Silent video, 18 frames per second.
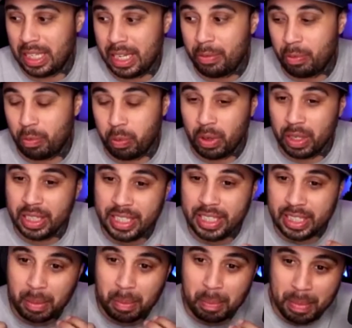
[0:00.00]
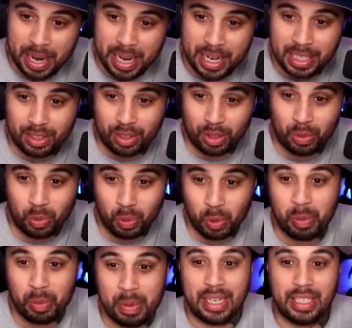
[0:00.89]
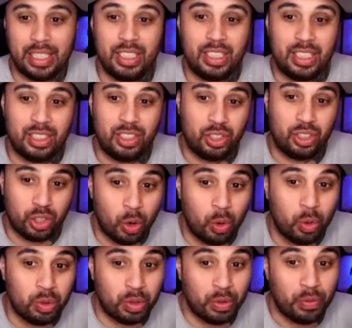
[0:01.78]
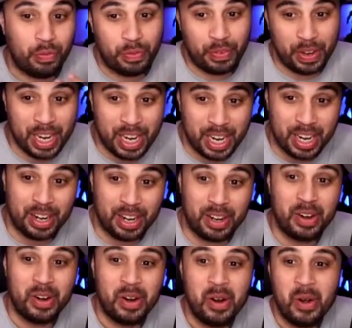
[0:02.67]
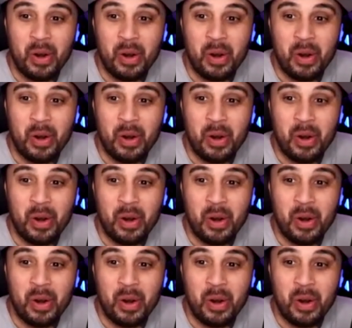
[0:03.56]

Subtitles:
it really commanded the room and it showed the fear